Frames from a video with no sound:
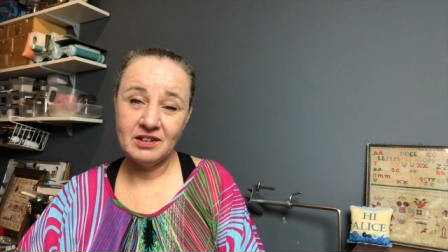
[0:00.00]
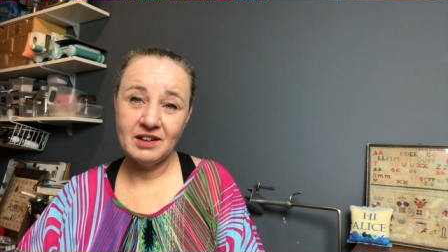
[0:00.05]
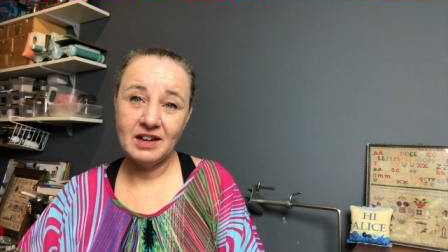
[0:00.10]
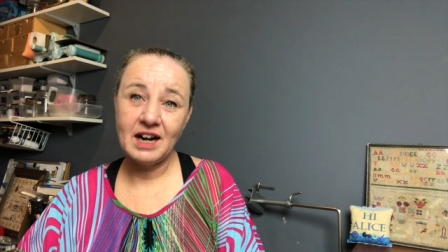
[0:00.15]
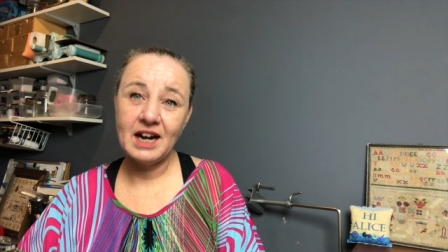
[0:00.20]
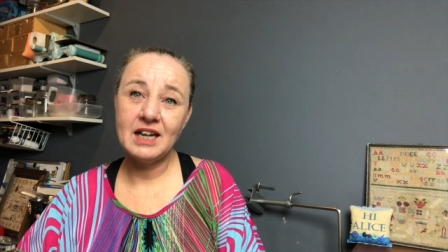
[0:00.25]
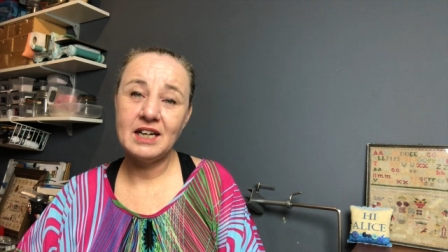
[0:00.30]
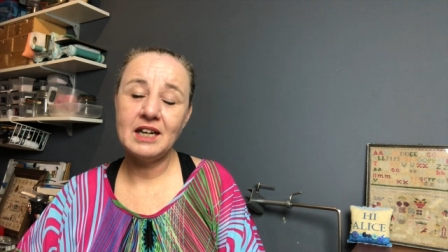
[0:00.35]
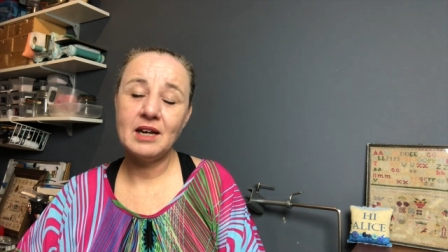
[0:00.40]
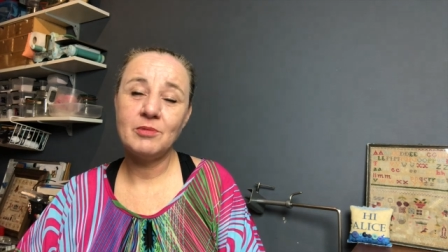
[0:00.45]

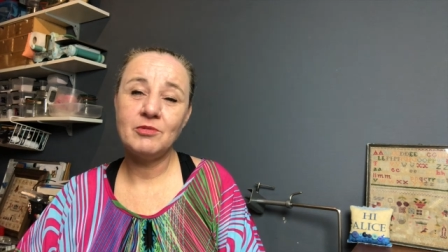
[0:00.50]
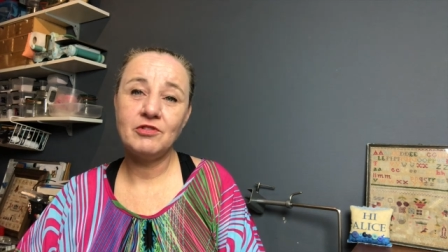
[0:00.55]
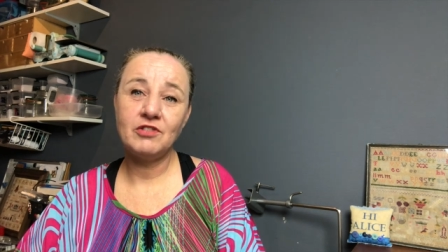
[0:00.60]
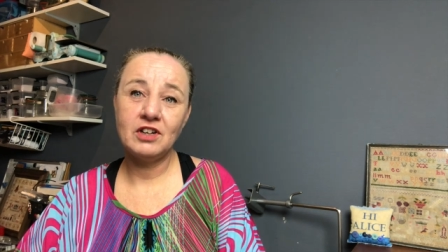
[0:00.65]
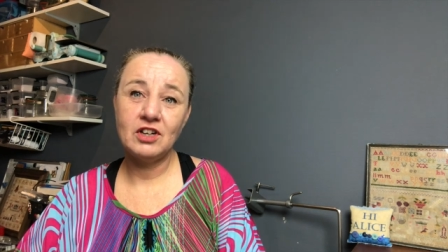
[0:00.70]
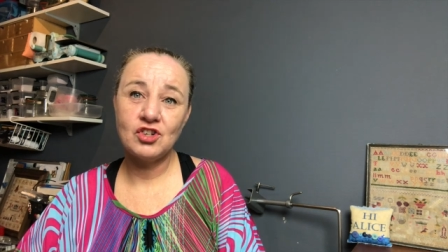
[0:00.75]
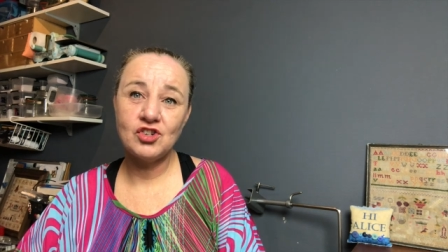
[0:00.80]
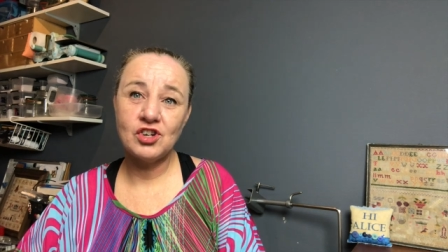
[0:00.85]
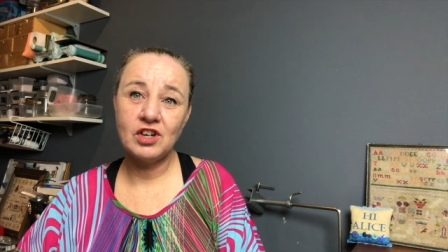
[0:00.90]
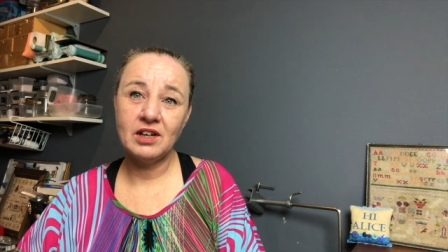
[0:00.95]
I am
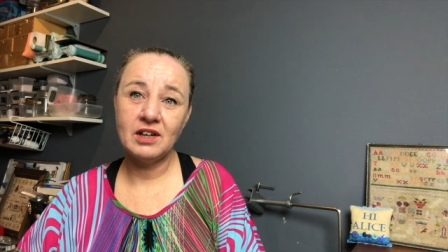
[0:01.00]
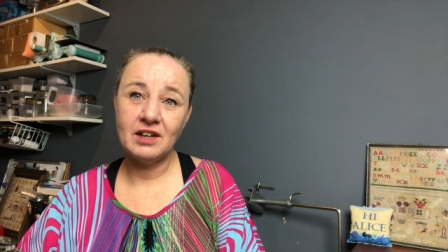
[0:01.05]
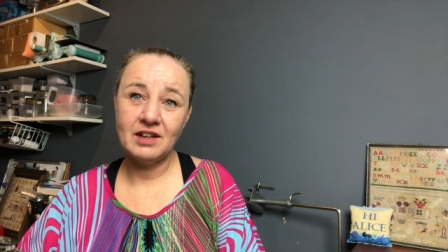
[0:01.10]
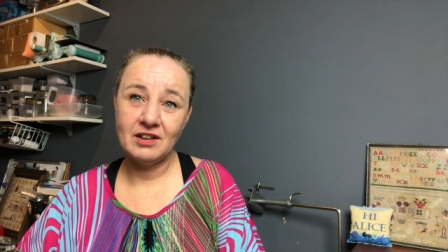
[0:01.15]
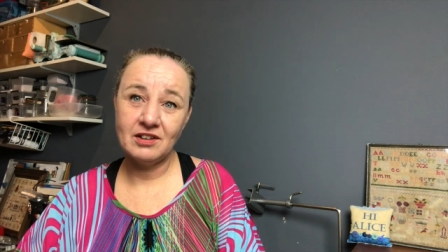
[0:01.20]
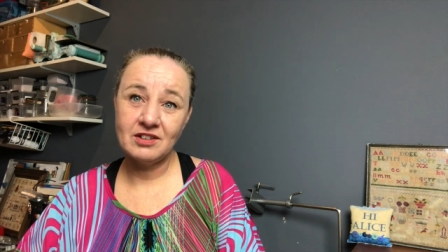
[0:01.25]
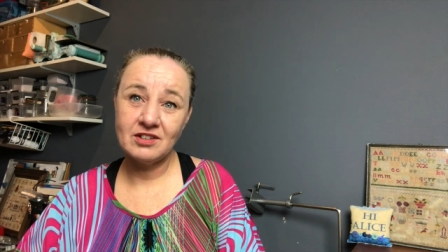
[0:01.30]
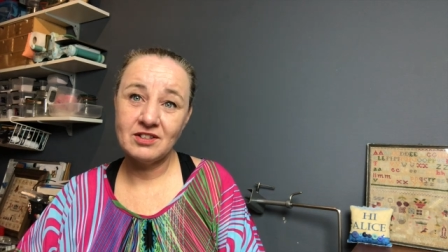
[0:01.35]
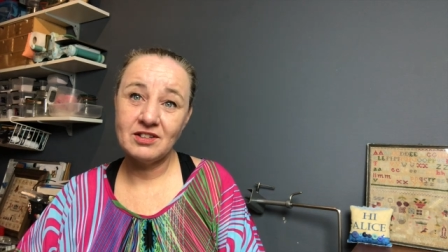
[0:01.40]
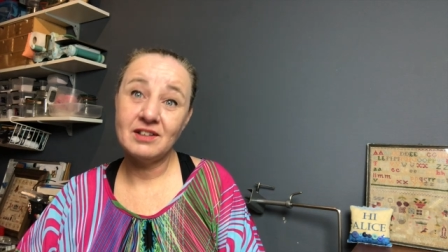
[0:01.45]
finishing
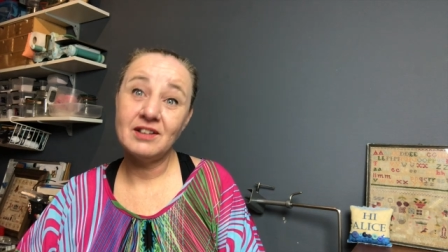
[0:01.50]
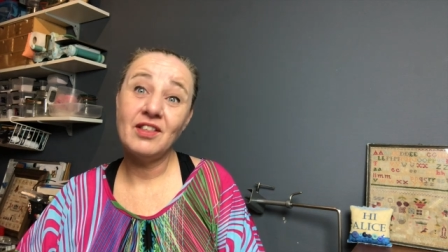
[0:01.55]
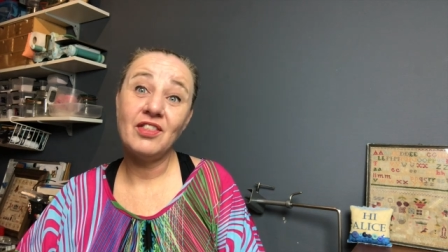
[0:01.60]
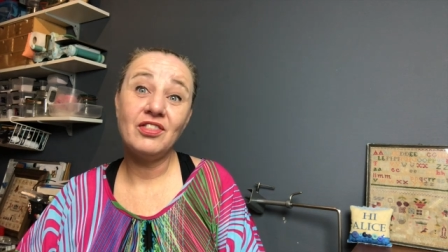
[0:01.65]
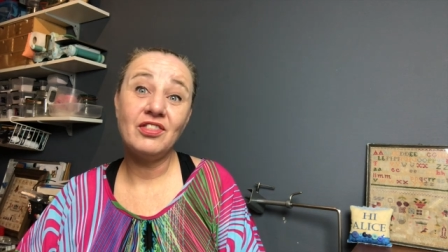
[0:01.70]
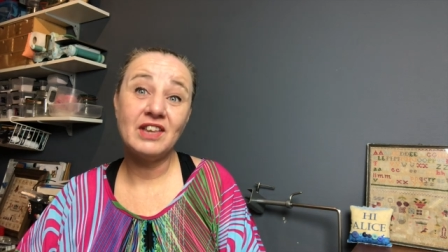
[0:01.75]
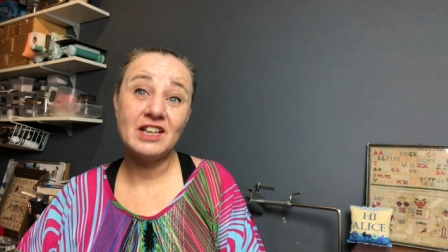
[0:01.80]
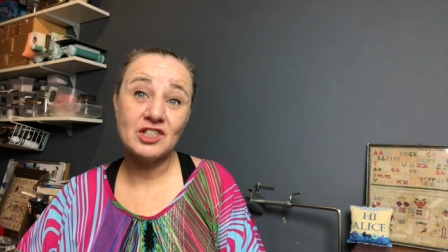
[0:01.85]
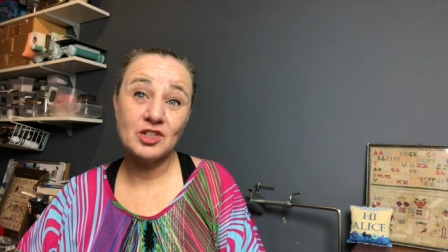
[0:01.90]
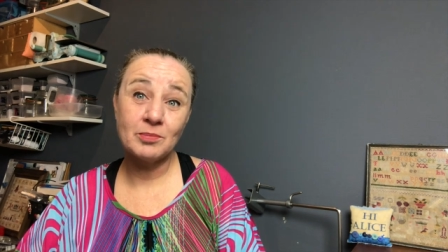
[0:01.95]
it
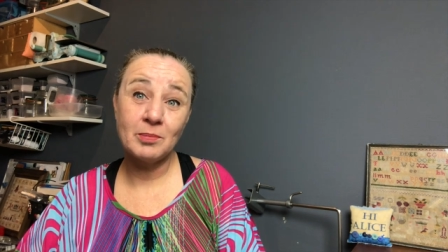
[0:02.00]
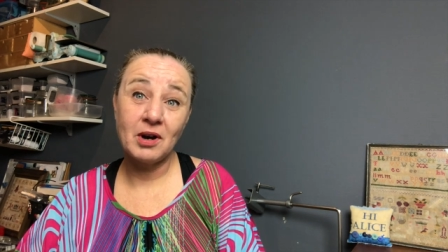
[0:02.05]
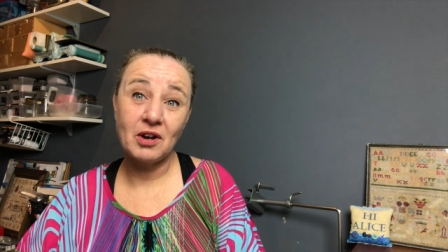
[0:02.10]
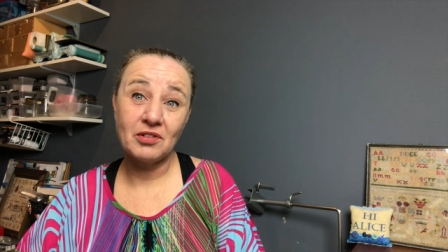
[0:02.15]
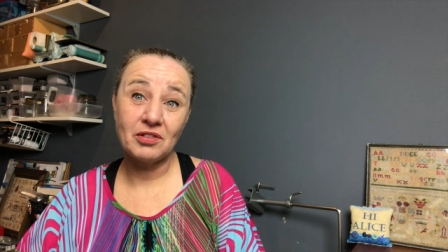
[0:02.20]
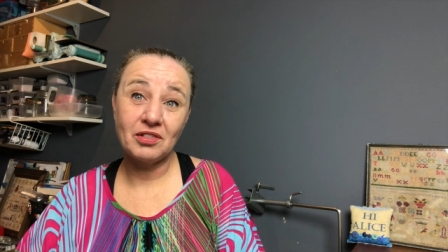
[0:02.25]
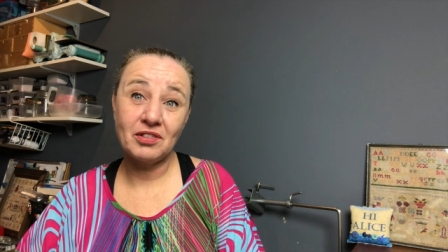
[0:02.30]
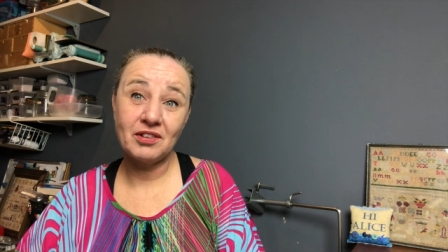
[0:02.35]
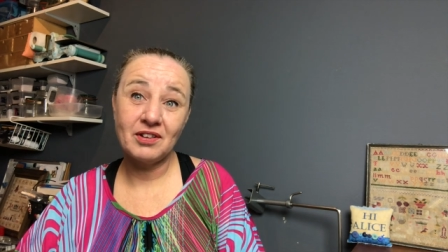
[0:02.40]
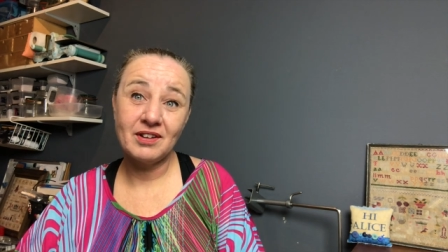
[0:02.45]
this
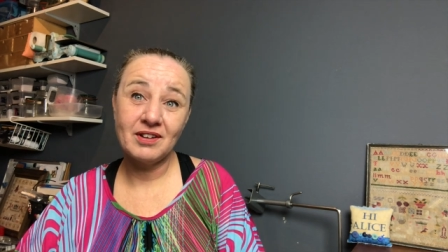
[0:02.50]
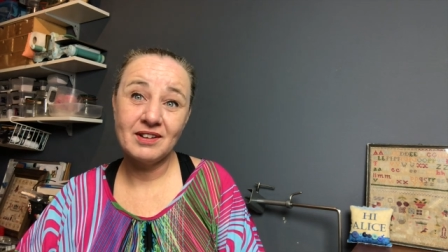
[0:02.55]
month.